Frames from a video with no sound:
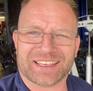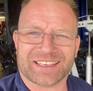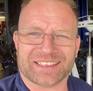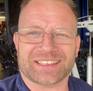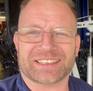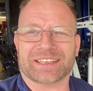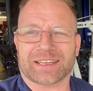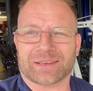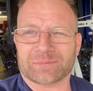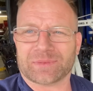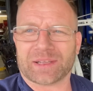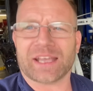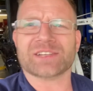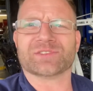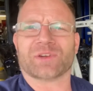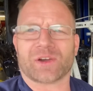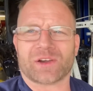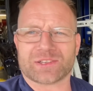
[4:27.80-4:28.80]
Yep,
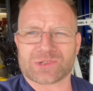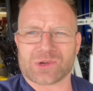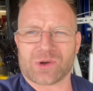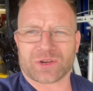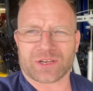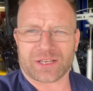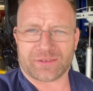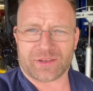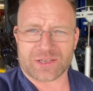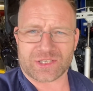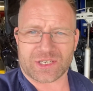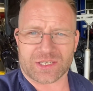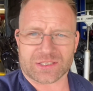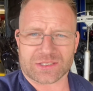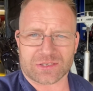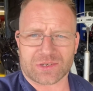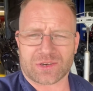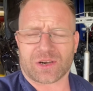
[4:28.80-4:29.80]
he's very talkative, as you can
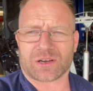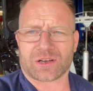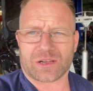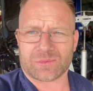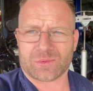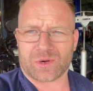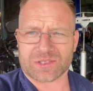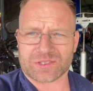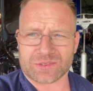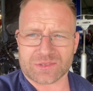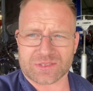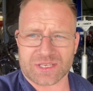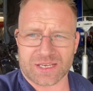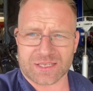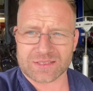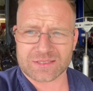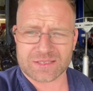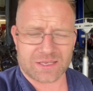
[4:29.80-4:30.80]
tell, kind of like my two
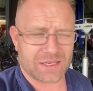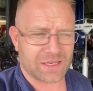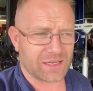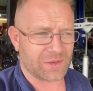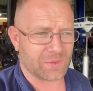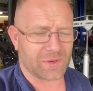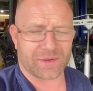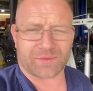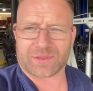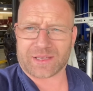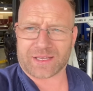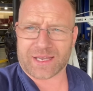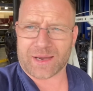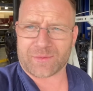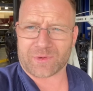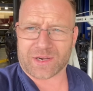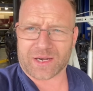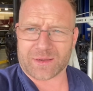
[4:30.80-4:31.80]
sons. Whenever the
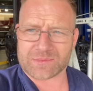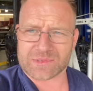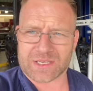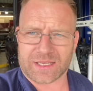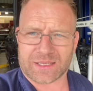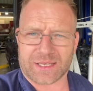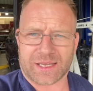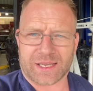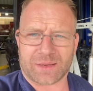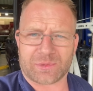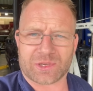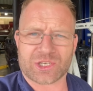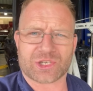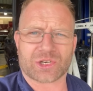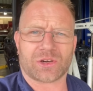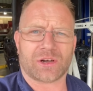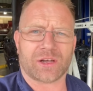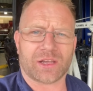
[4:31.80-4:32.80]
camera comes out, they get a bit
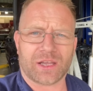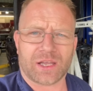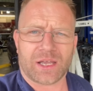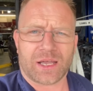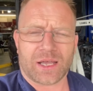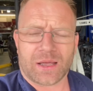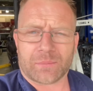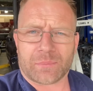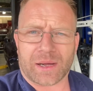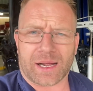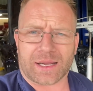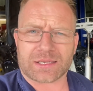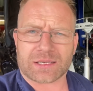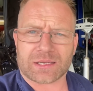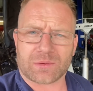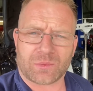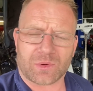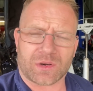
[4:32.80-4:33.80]
shy. But
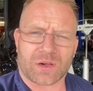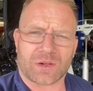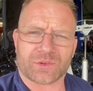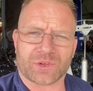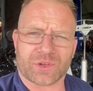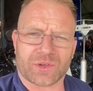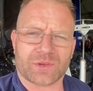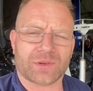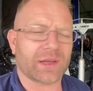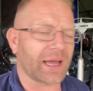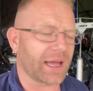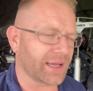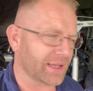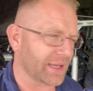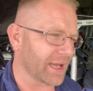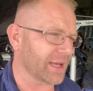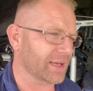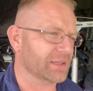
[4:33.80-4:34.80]
what I'll do,
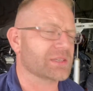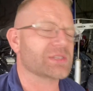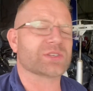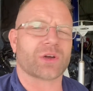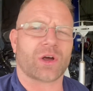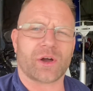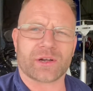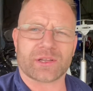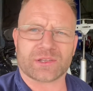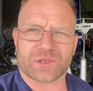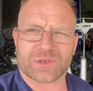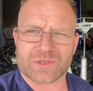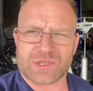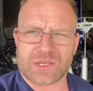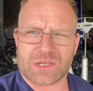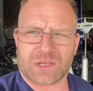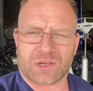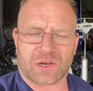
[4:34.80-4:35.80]
again, sorry to do it
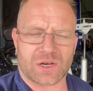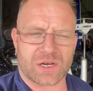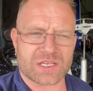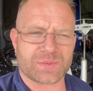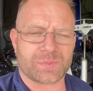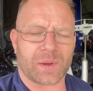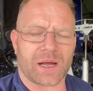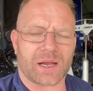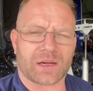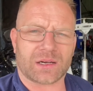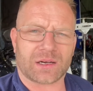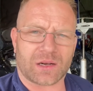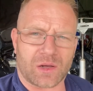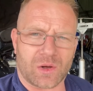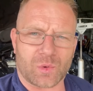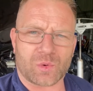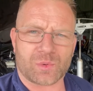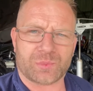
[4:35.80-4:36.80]
to you guys, but
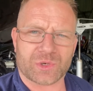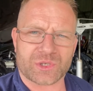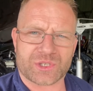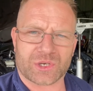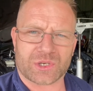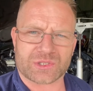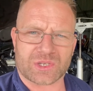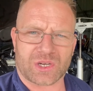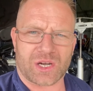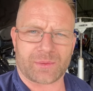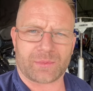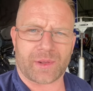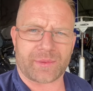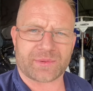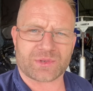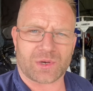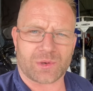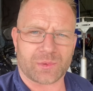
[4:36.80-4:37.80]
I will put you on time
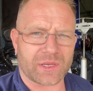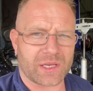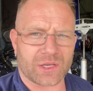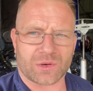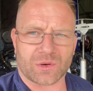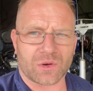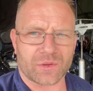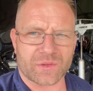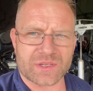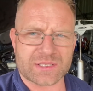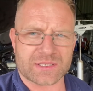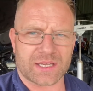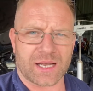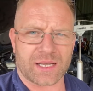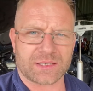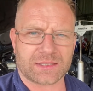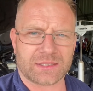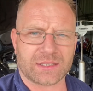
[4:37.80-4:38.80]
lapse while we get all of this
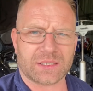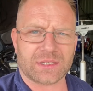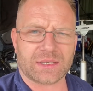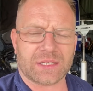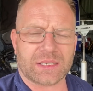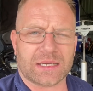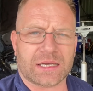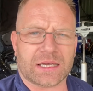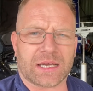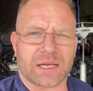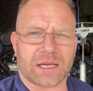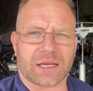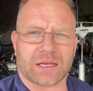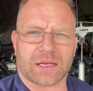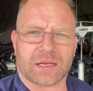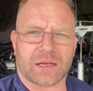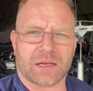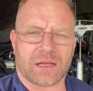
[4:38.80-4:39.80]
done.
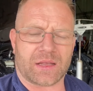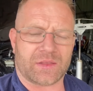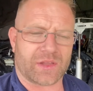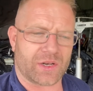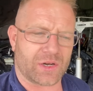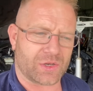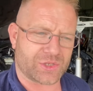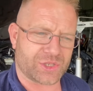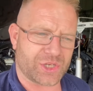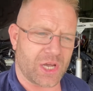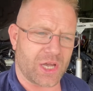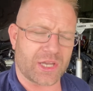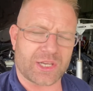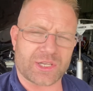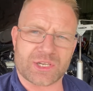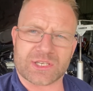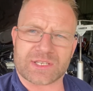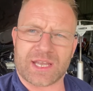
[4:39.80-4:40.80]
And then I'll show you
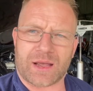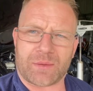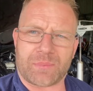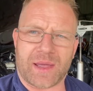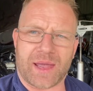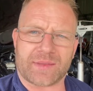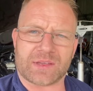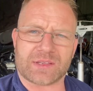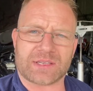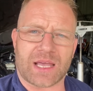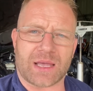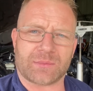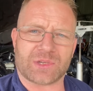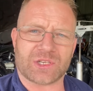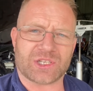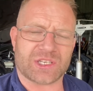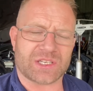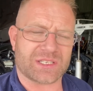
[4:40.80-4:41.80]
just how bad the
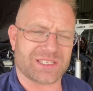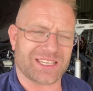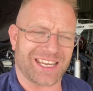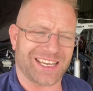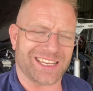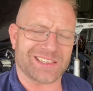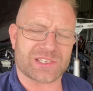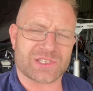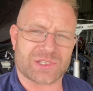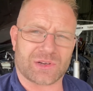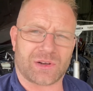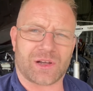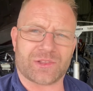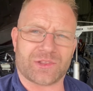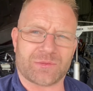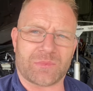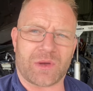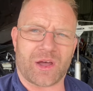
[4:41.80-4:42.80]
damage is inside
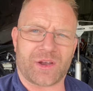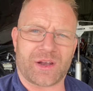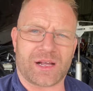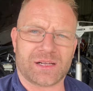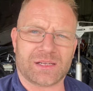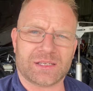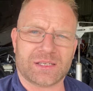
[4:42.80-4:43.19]
the motor.